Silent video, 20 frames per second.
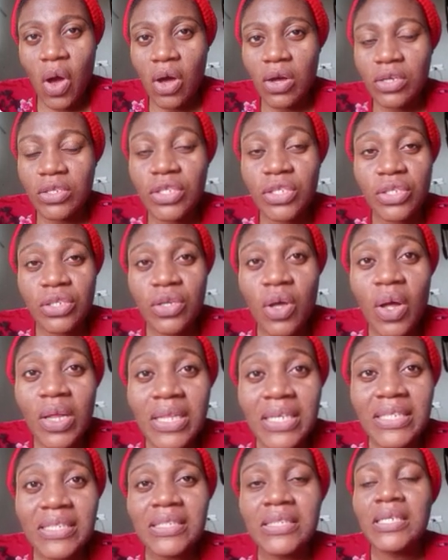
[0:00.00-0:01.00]

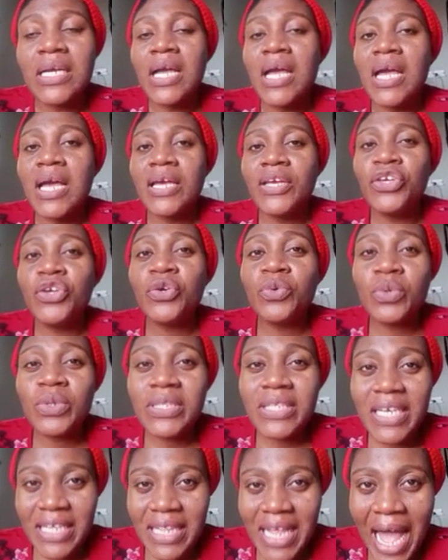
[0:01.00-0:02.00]
solid, you will
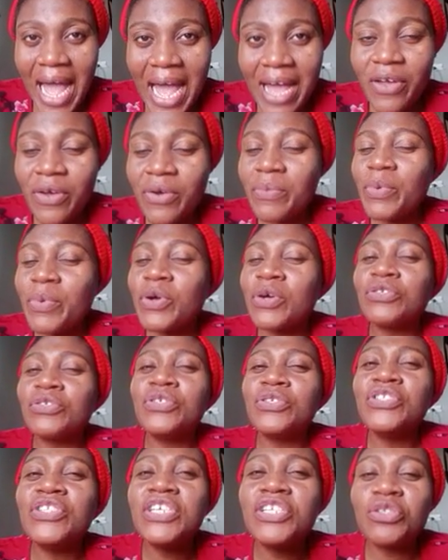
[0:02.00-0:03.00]
need iron because
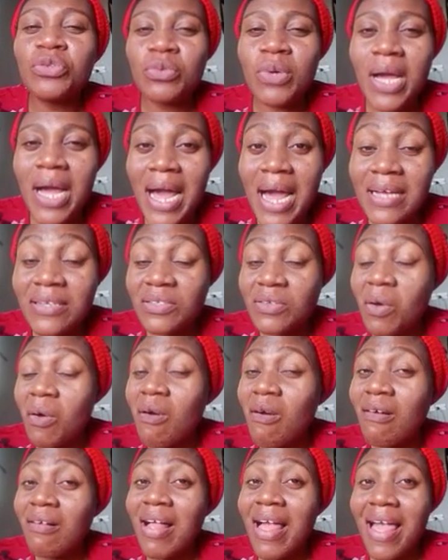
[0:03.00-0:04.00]
you need to cast,
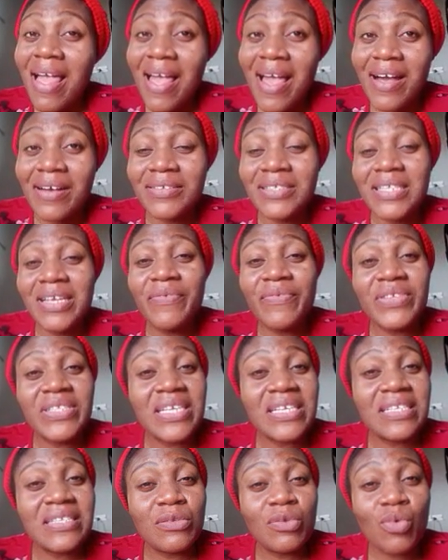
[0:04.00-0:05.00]
or else if it's
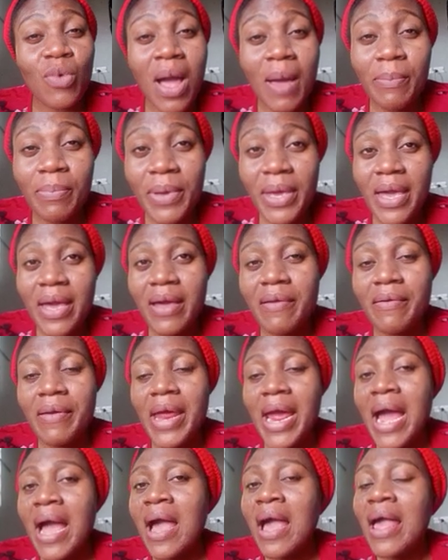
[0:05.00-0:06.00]
a swampy
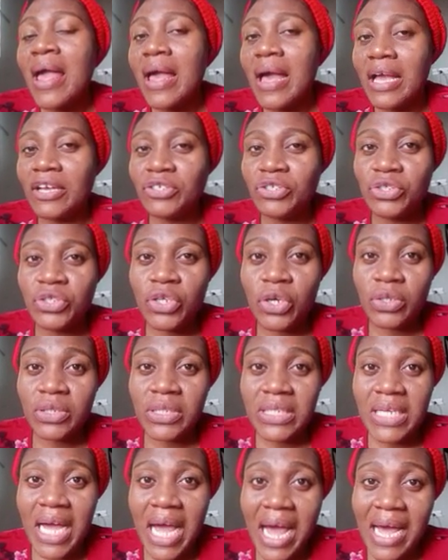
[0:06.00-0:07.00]
area and you
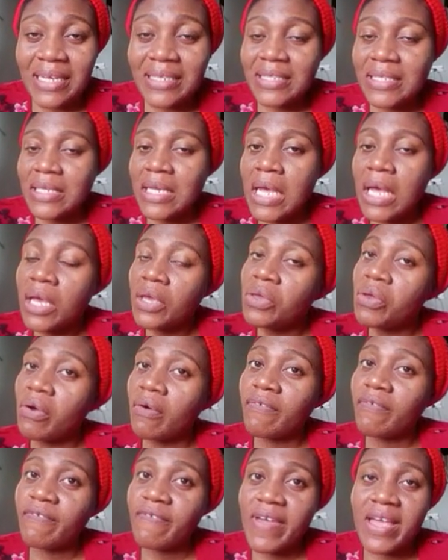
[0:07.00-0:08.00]
don't cast,
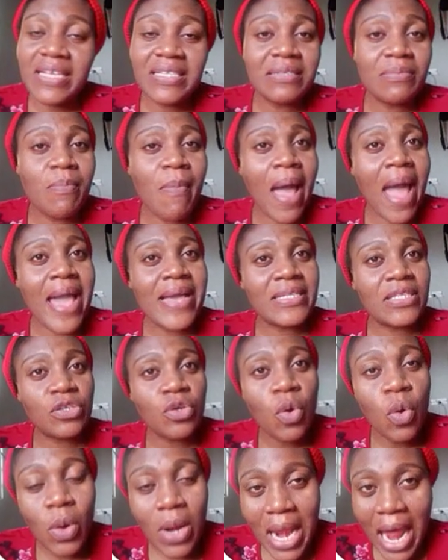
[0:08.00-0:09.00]
your fence might
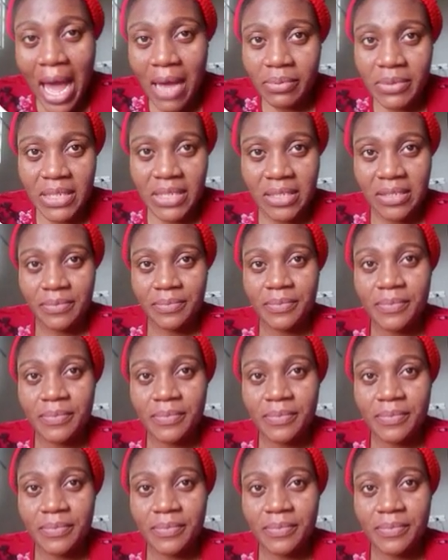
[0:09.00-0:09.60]
collapse